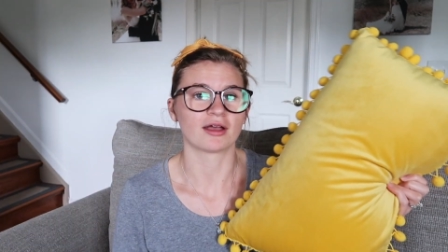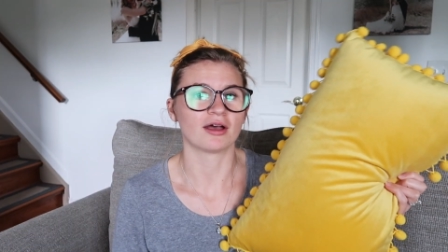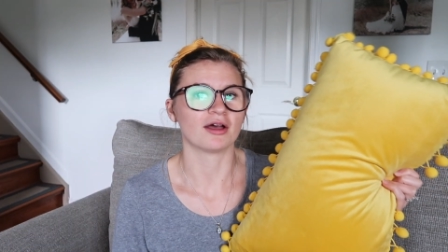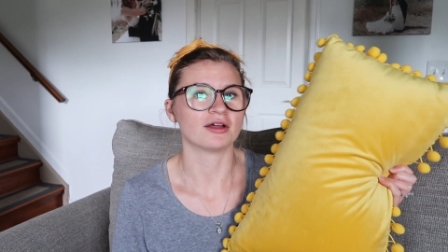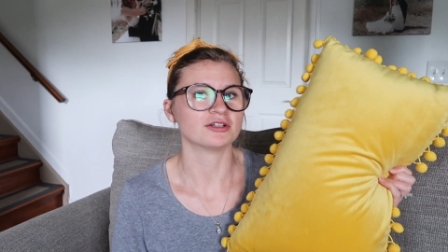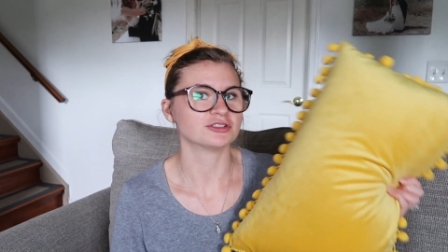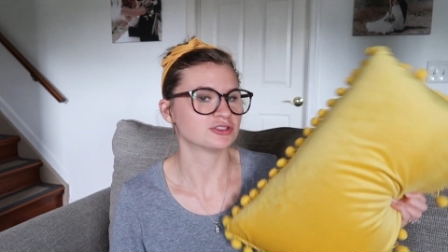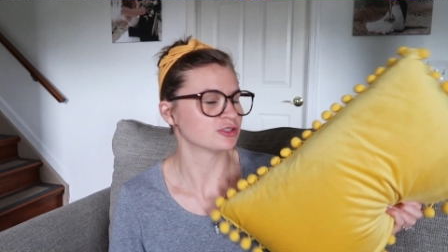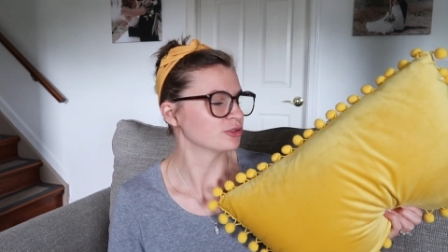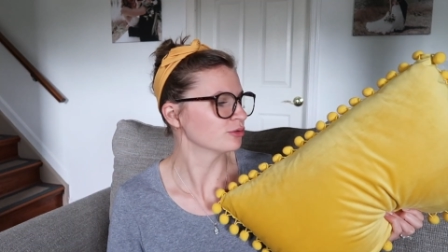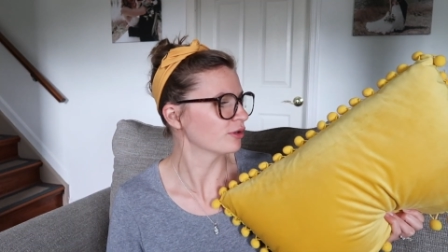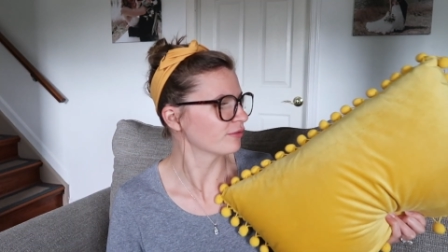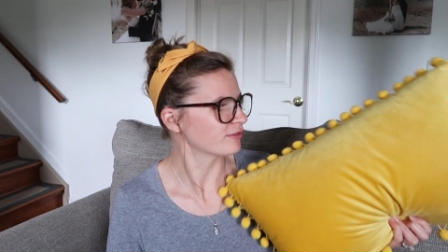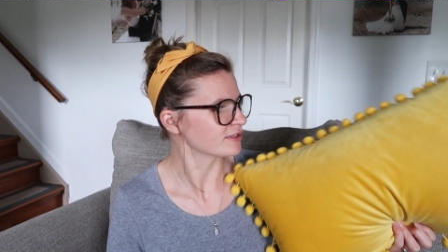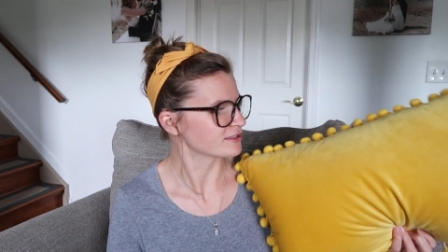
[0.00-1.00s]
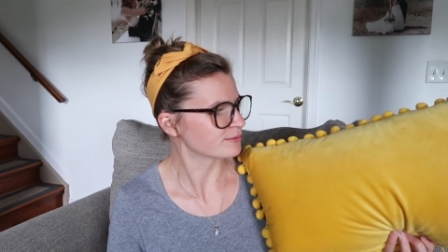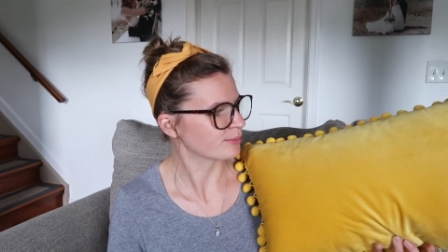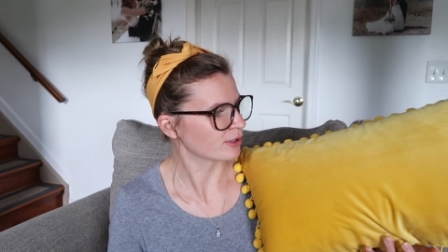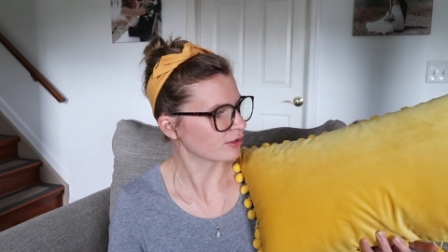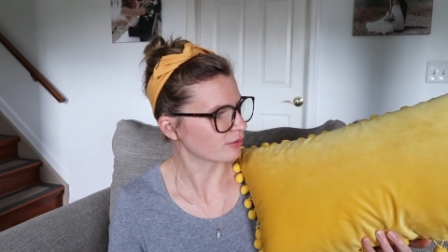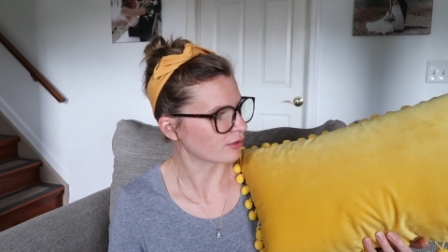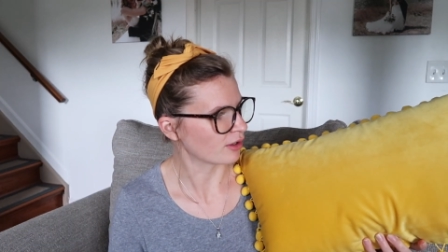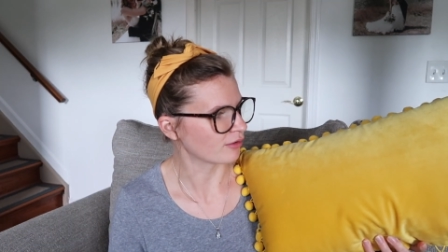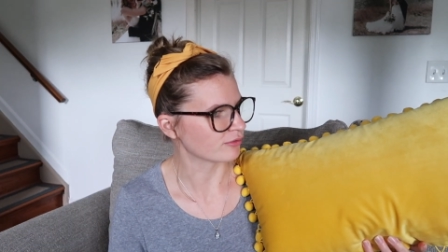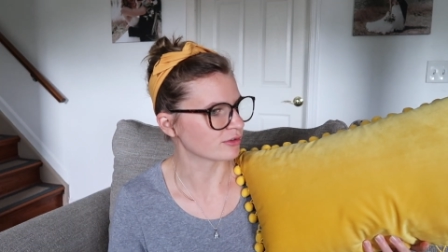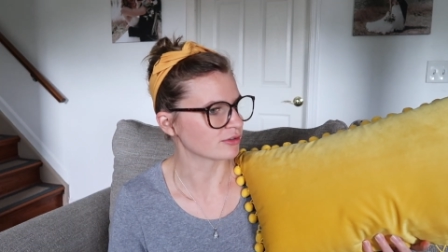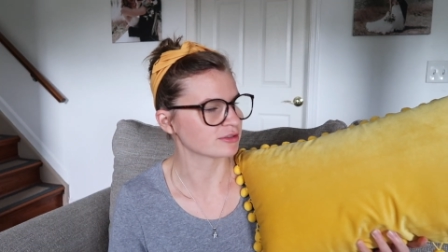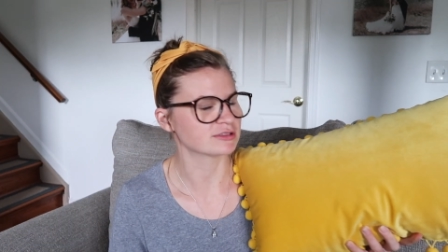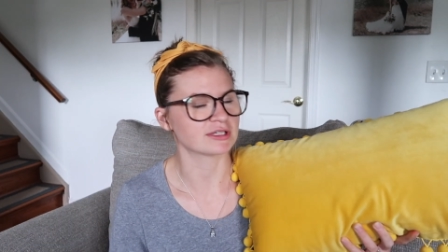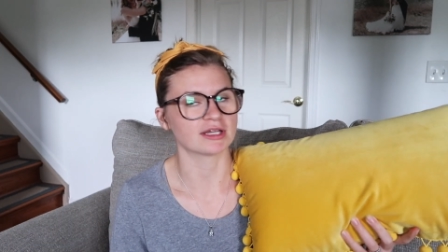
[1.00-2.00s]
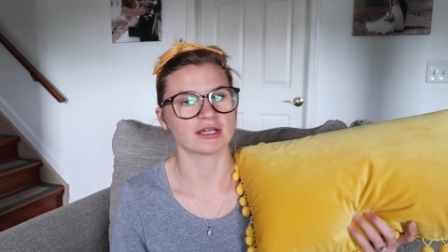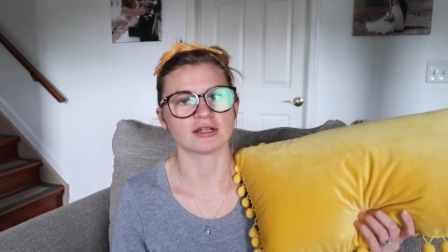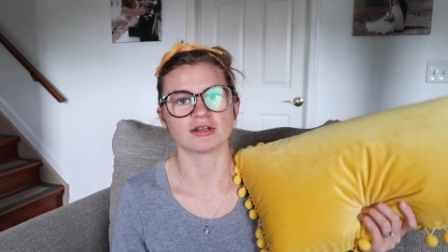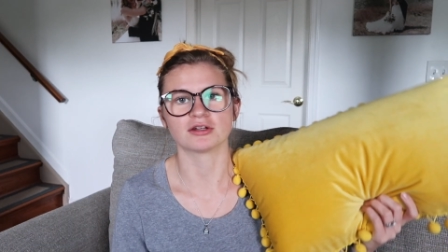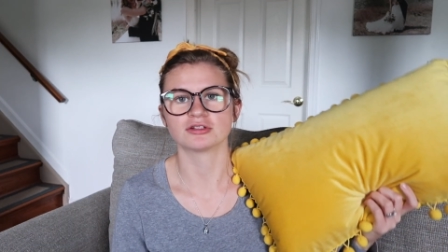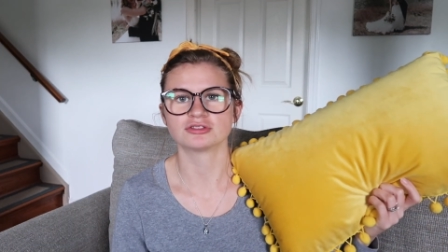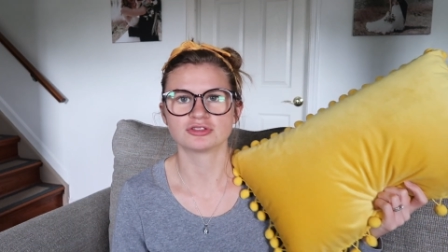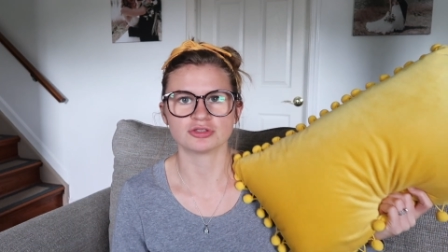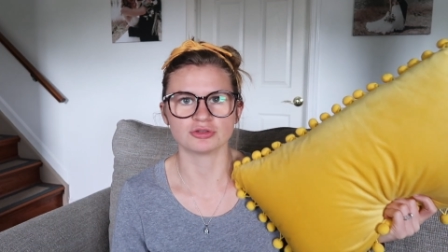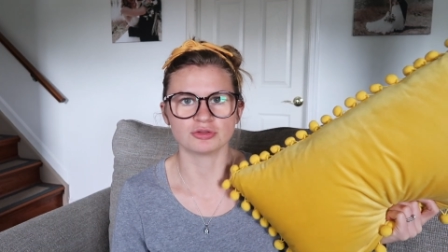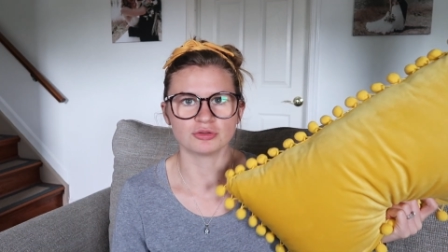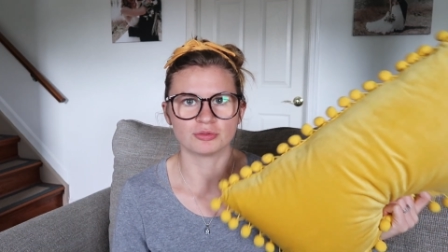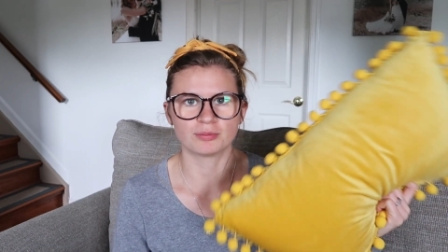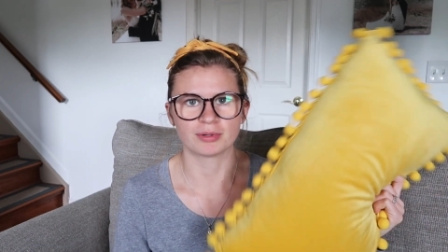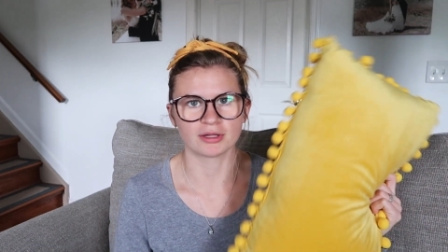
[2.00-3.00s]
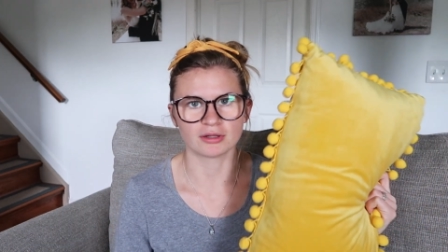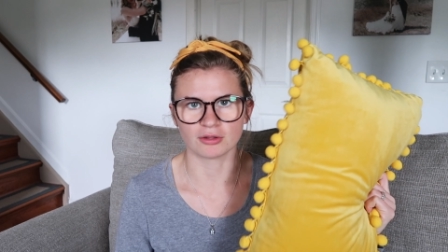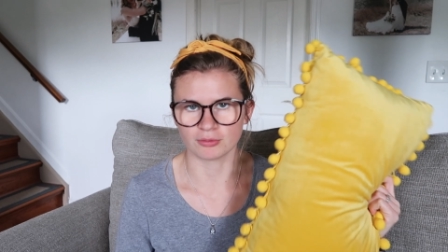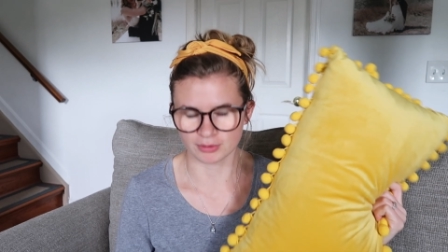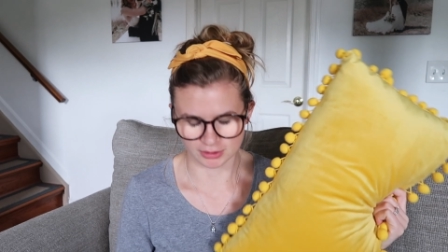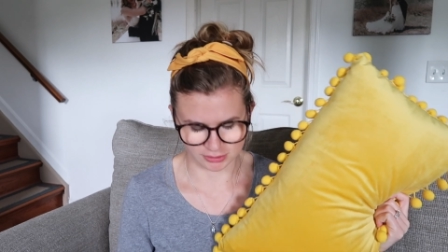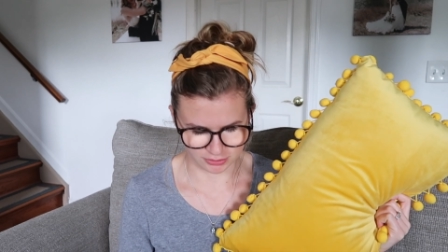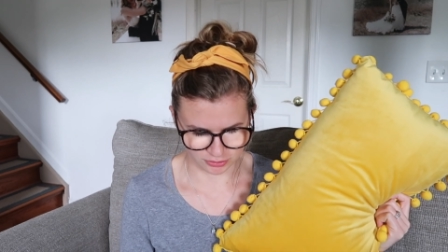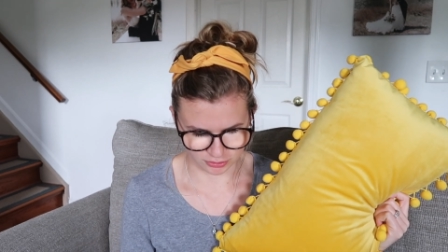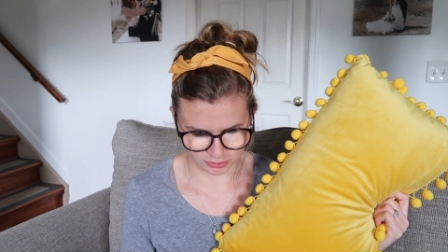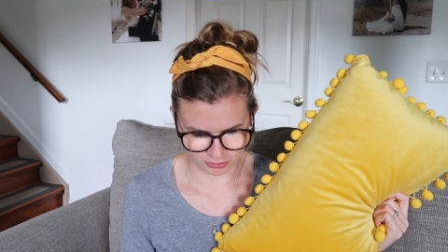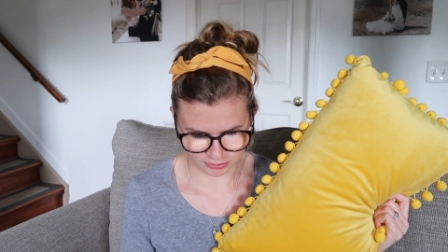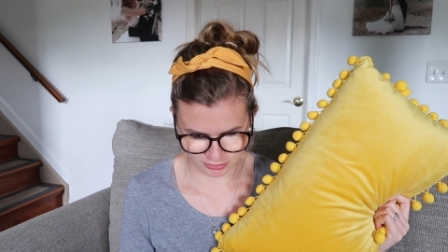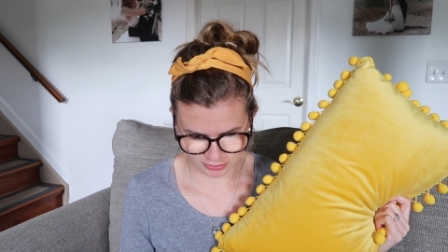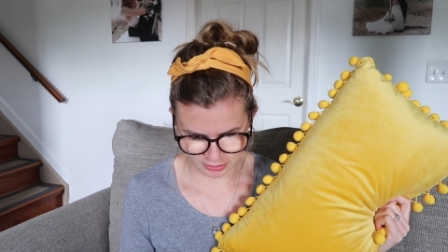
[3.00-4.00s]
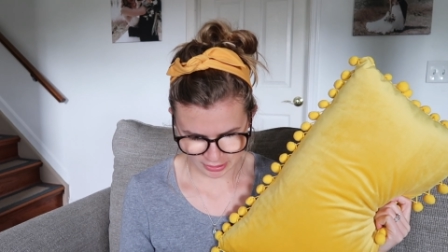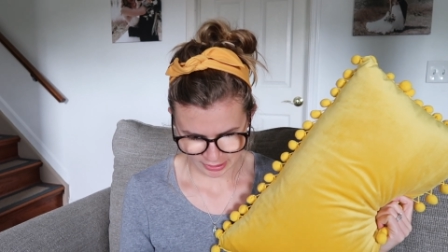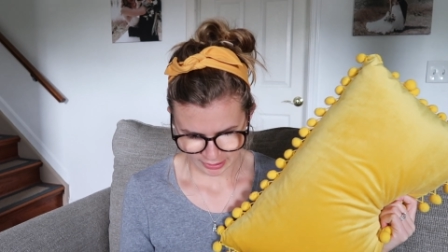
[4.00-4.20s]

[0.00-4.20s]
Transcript: I got two of these pillow covers and two pillow inserts.